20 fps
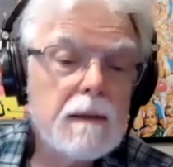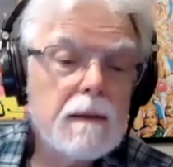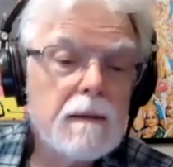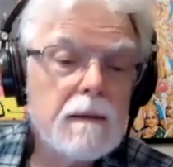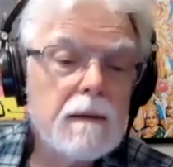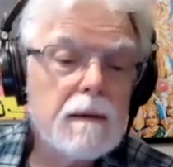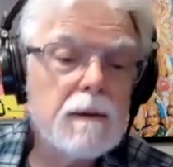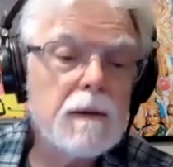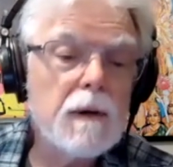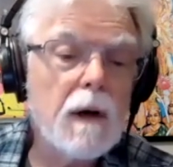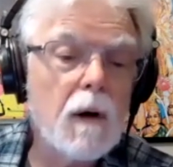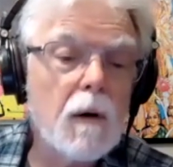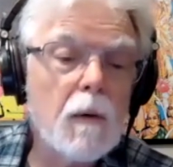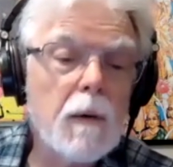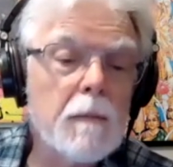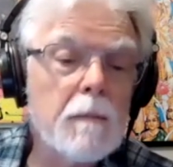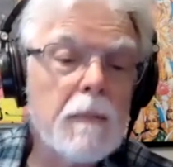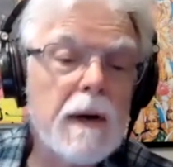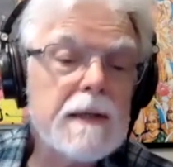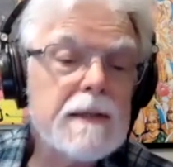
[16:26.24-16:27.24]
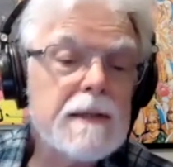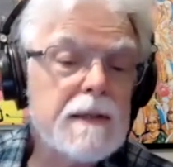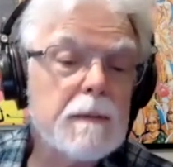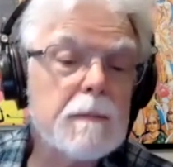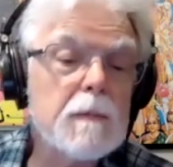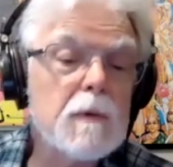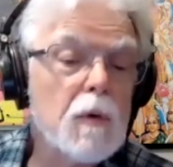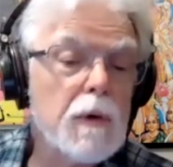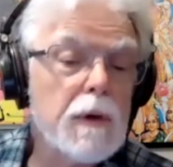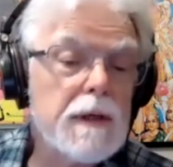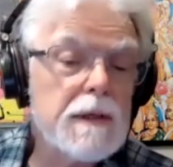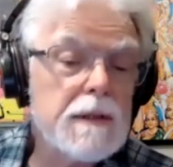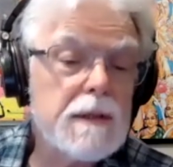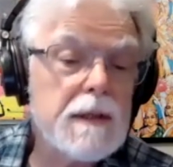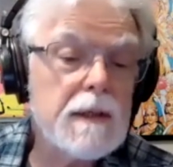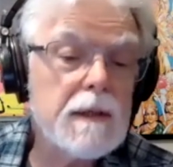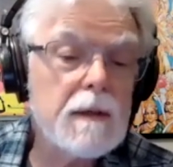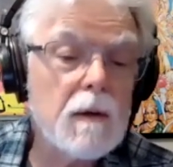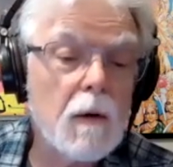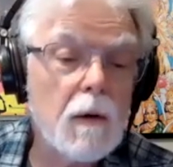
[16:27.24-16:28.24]
you know, it makes them
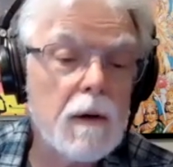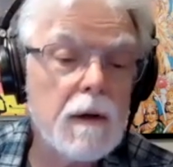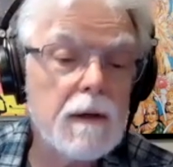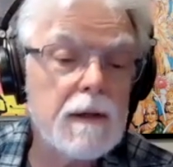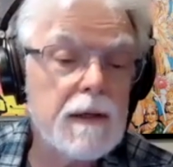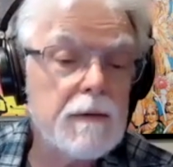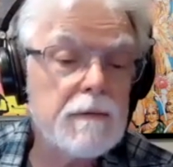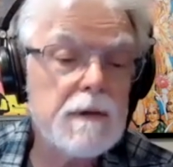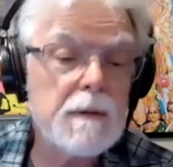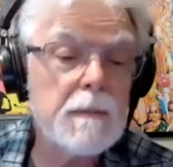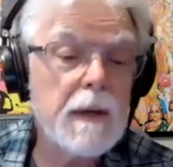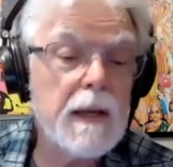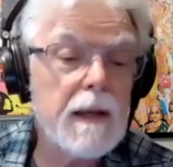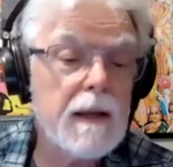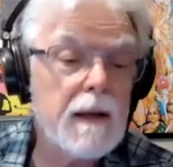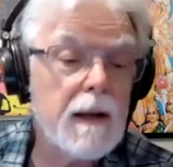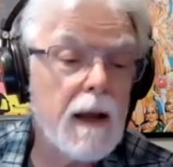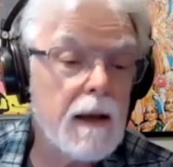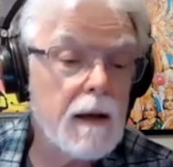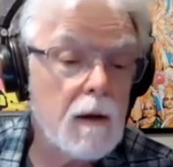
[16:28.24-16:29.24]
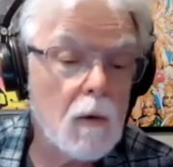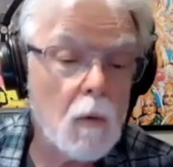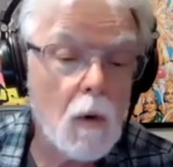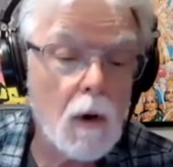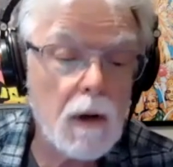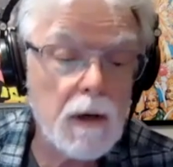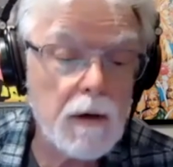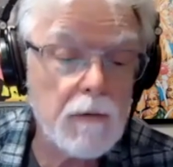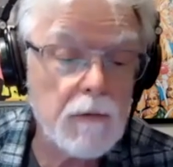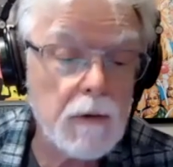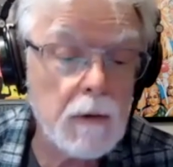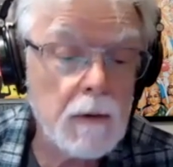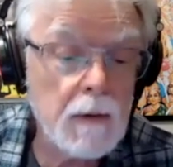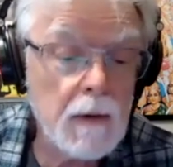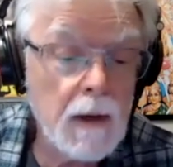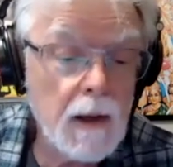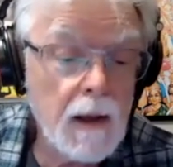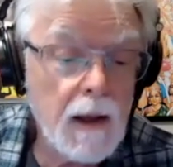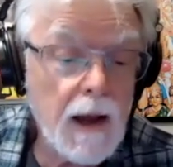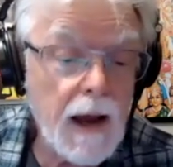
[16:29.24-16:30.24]
queasy or it gives them a headache or whatever.
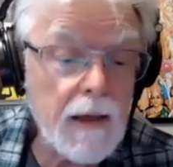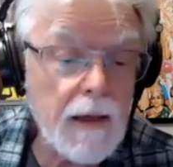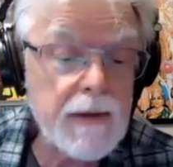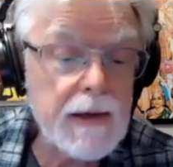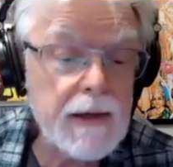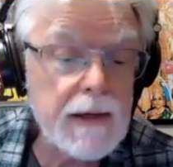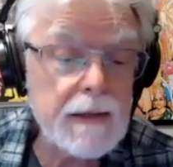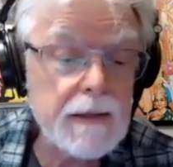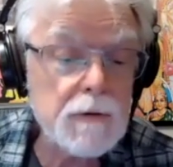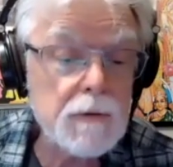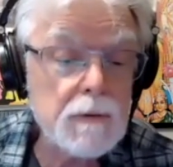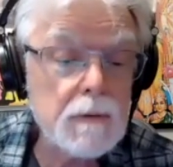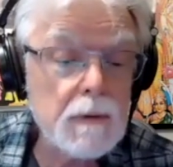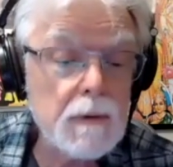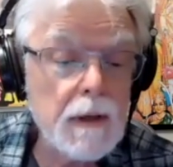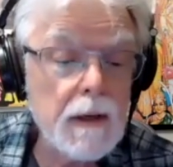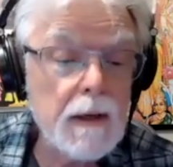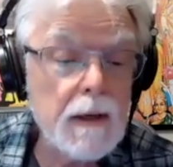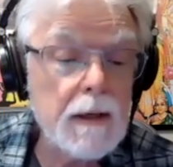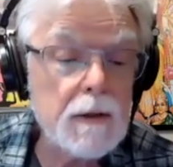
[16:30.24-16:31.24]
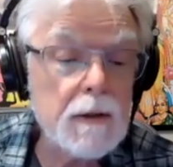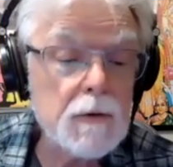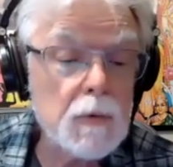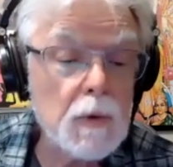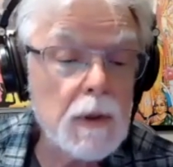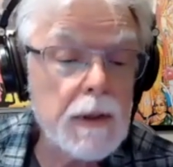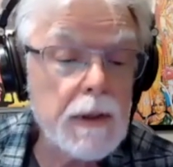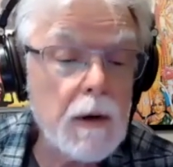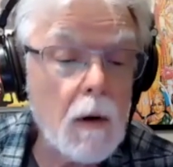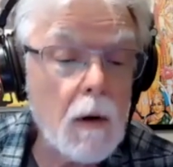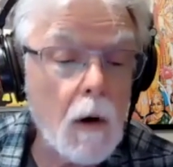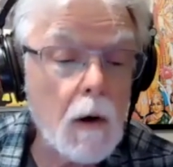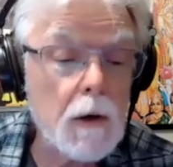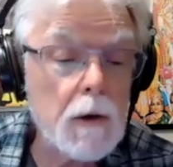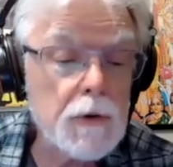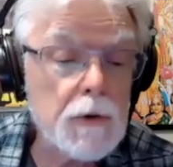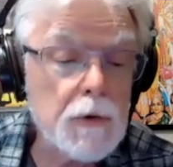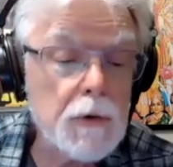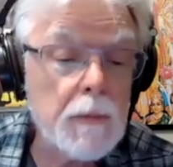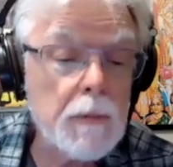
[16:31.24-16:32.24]
I think it's really
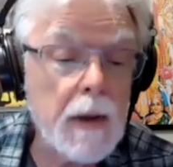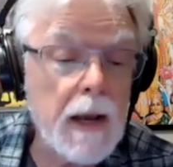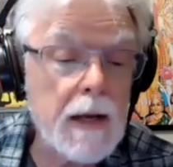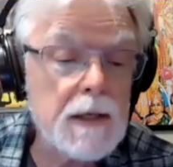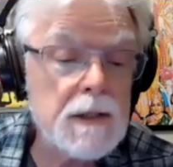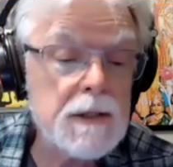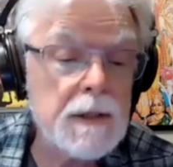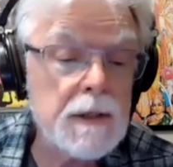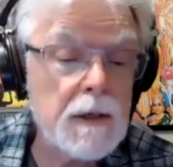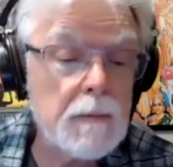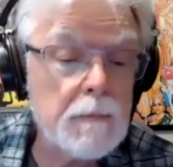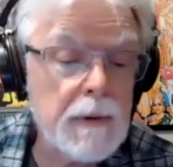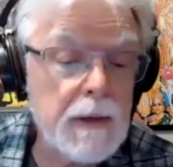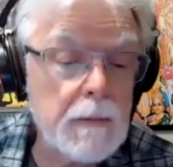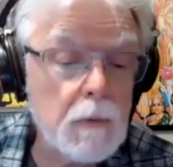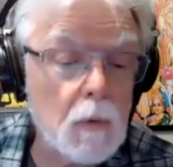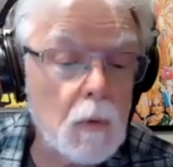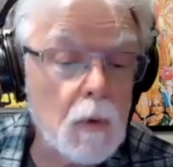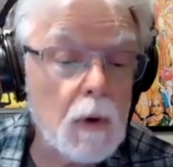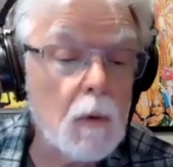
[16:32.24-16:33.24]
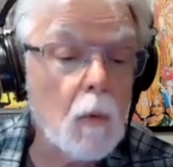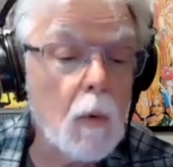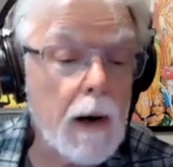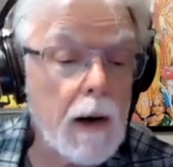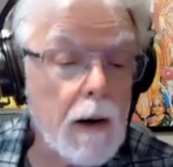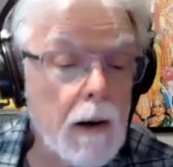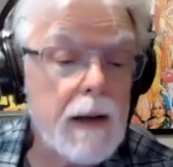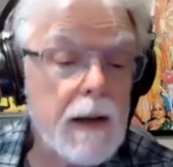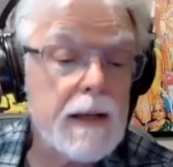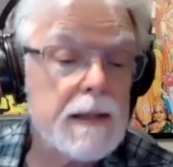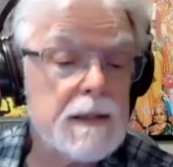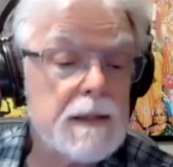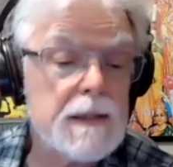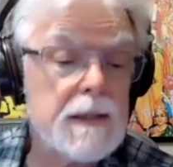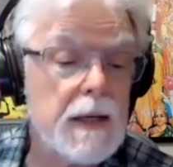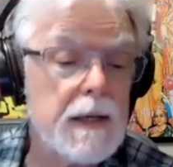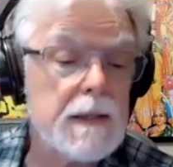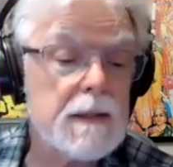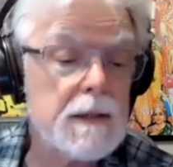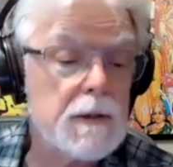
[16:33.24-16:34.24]
hard to imagine that people will wear
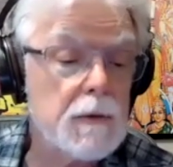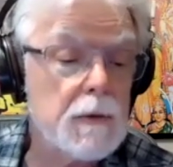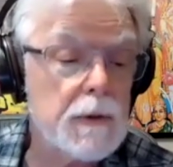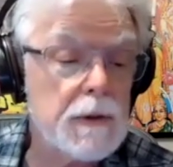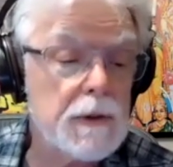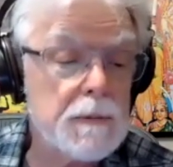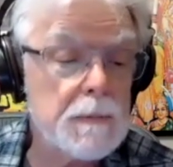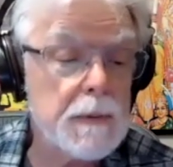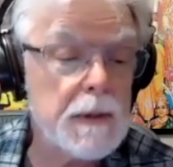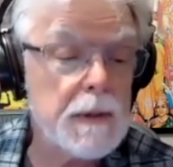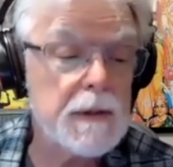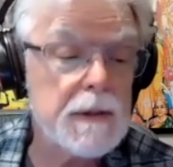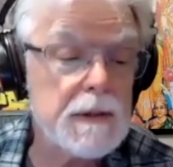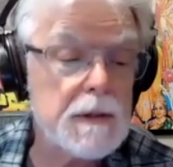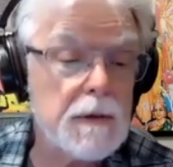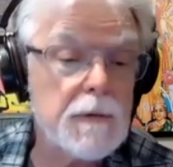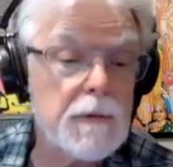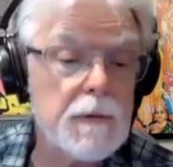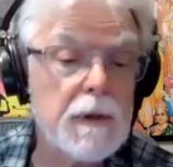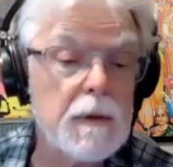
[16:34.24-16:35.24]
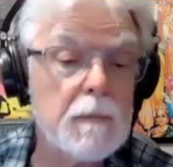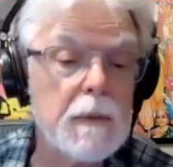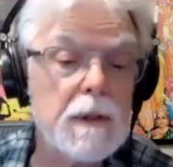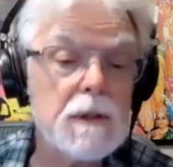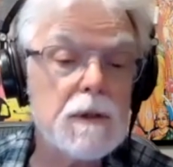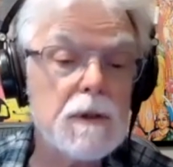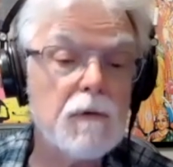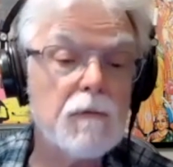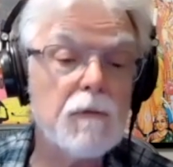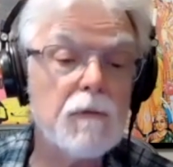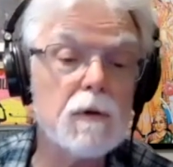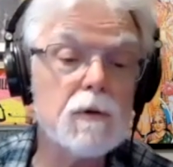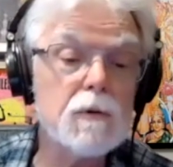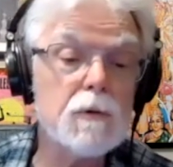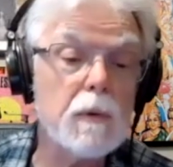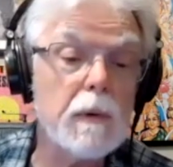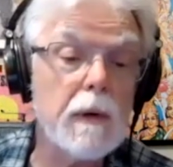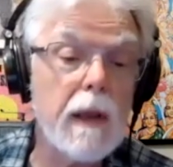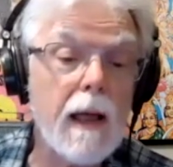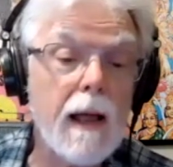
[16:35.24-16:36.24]
headsets to experience a three-dimensional
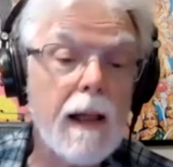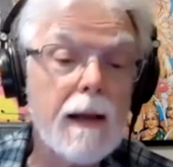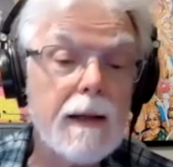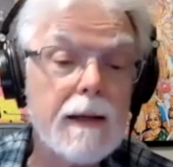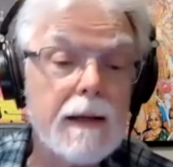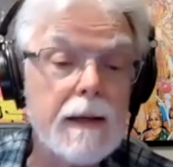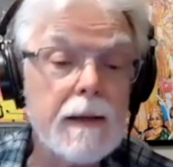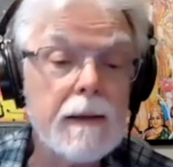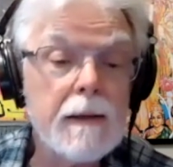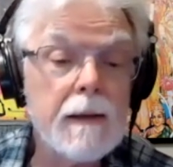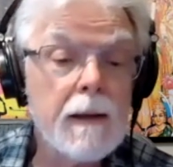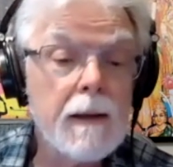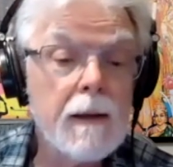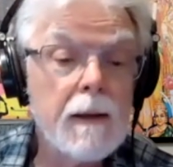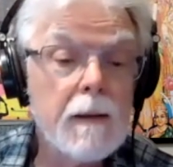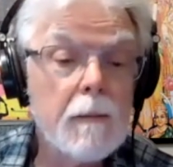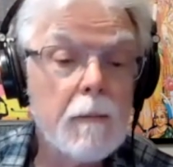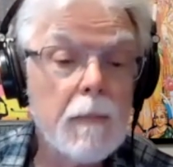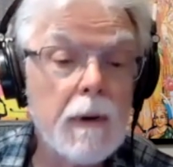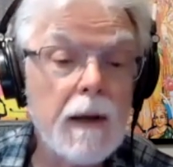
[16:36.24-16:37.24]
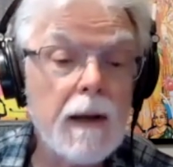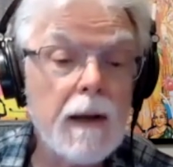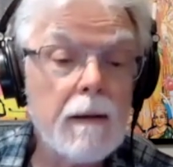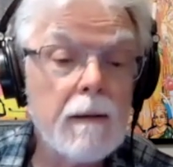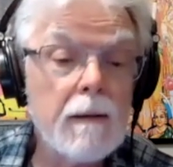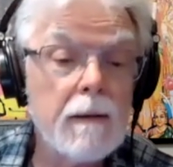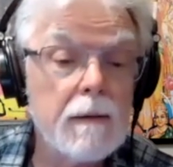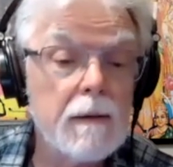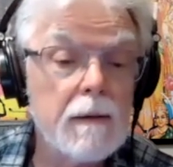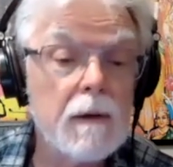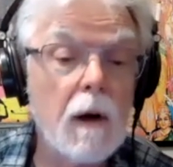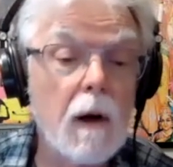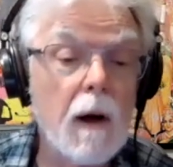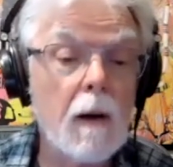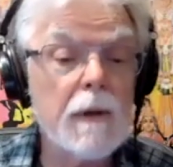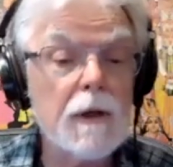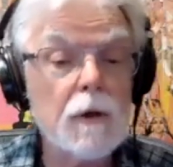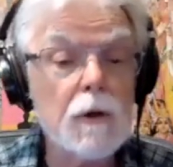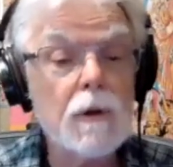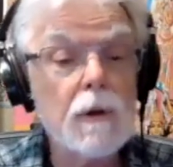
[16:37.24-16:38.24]
virtual reality. But, you know, I
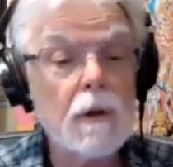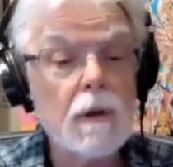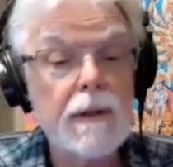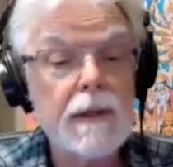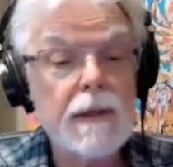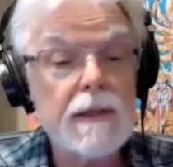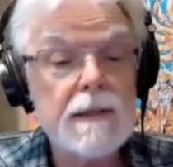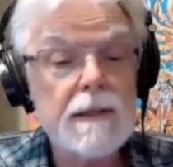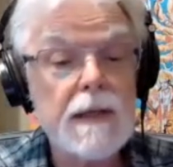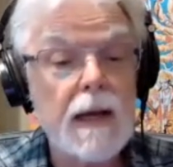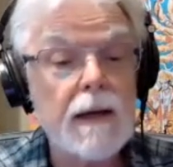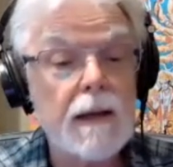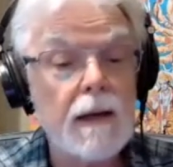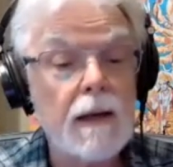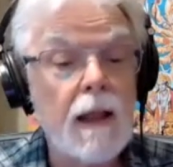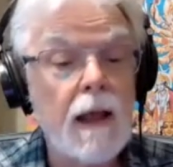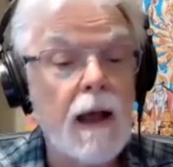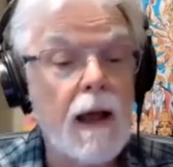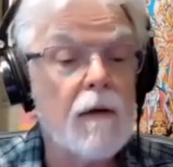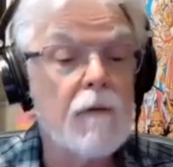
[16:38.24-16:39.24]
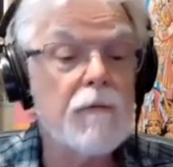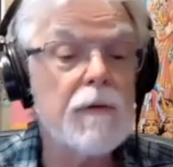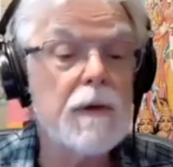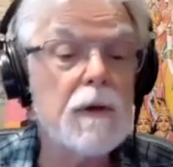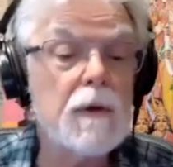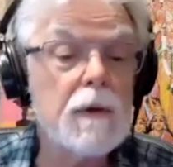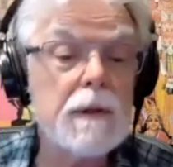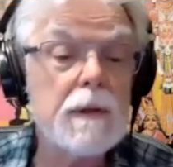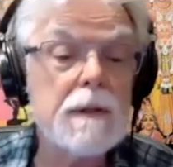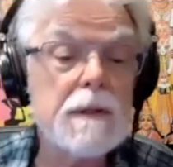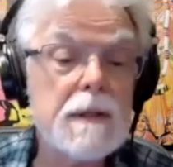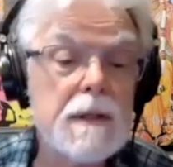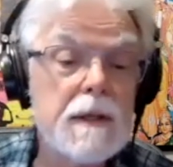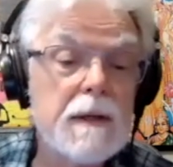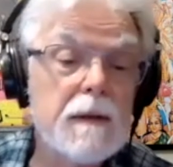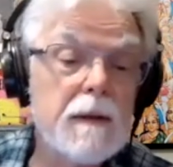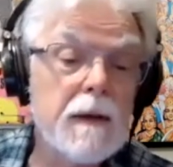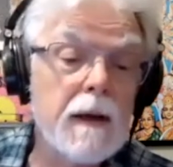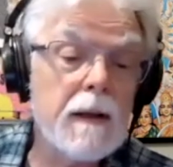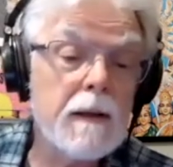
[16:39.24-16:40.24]
mean, you can look at Second Life and you can
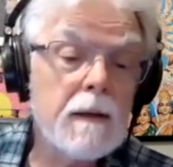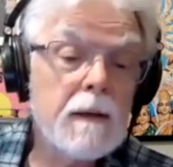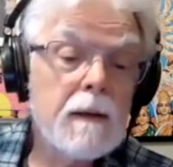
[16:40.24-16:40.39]
see that